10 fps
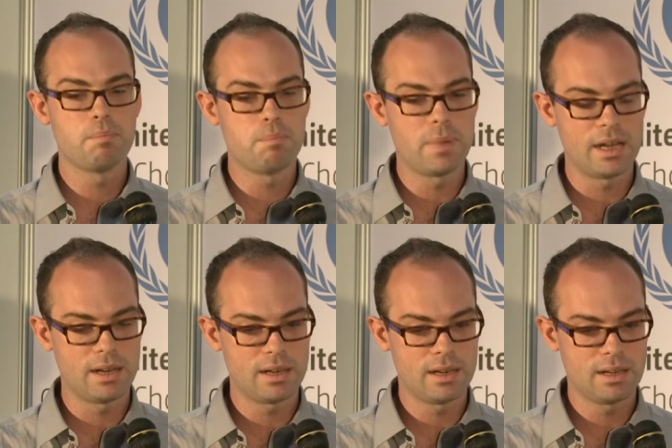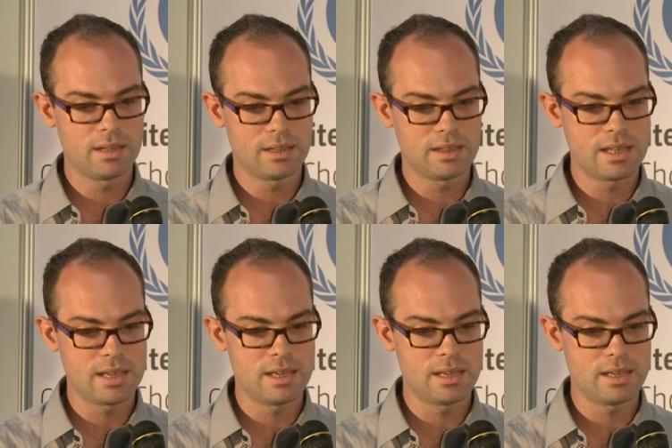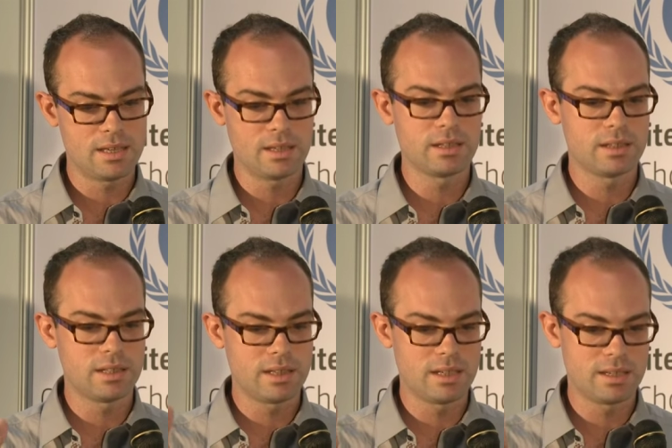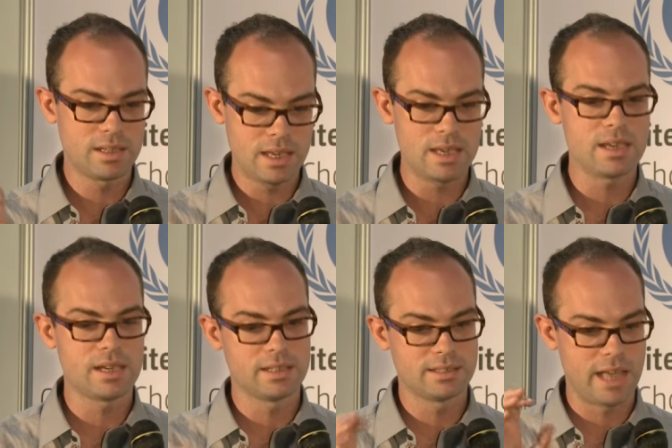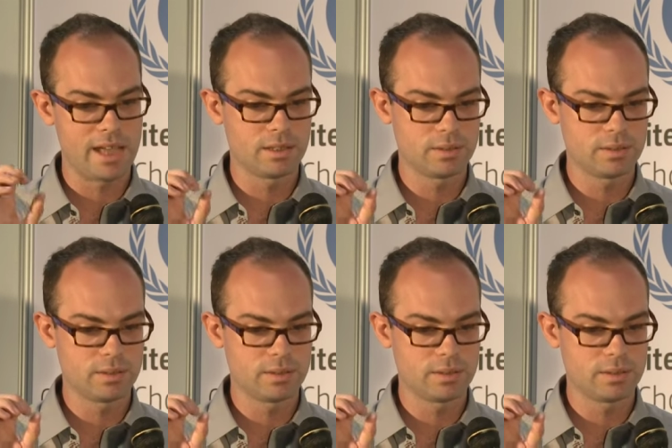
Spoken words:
But the key is that